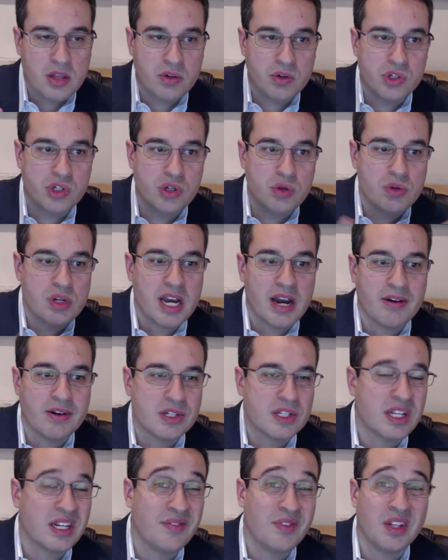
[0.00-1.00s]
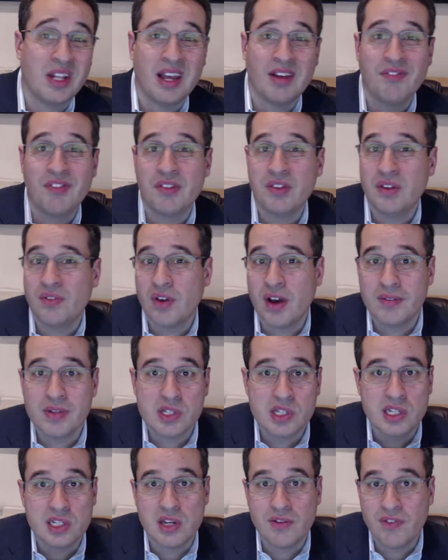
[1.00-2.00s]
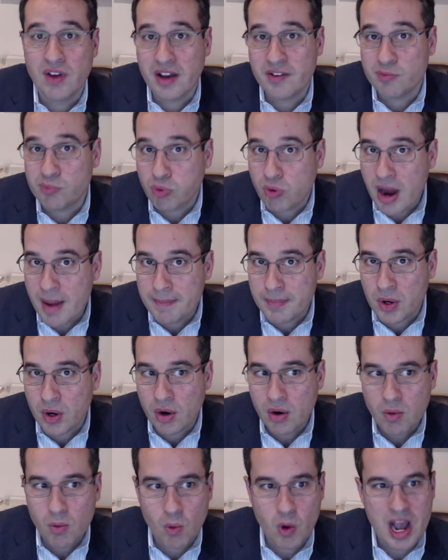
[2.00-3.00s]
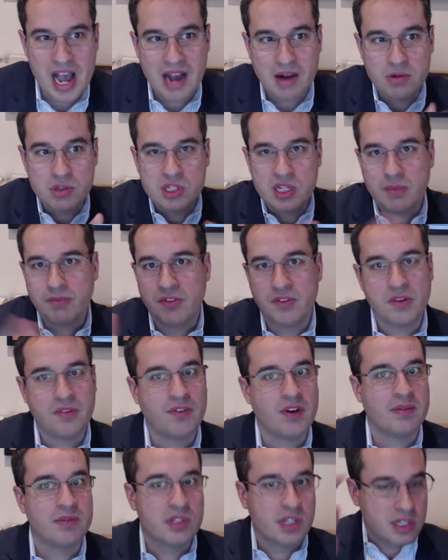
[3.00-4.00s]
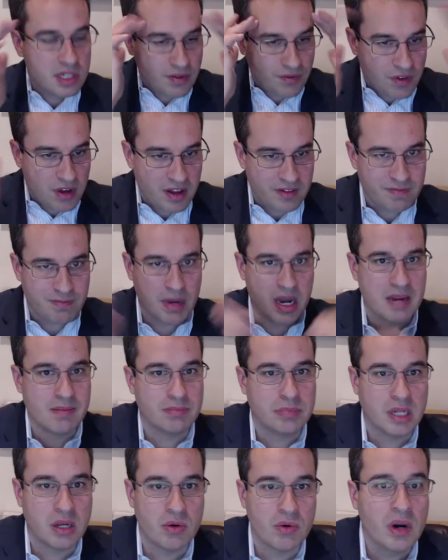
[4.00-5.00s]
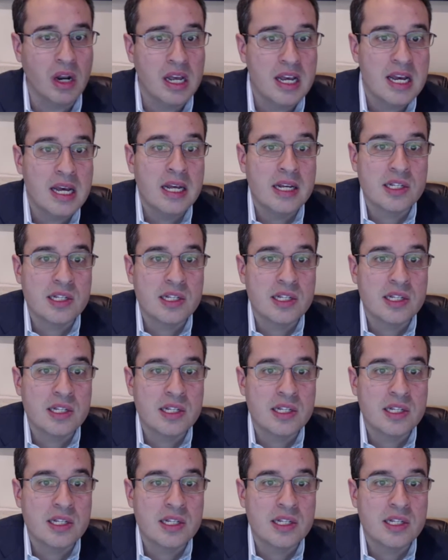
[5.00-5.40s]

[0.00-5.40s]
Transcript: There's 2 towers. Think of it like 55 and 65 Bremner. Wow, same 55 and 65. Mind blown.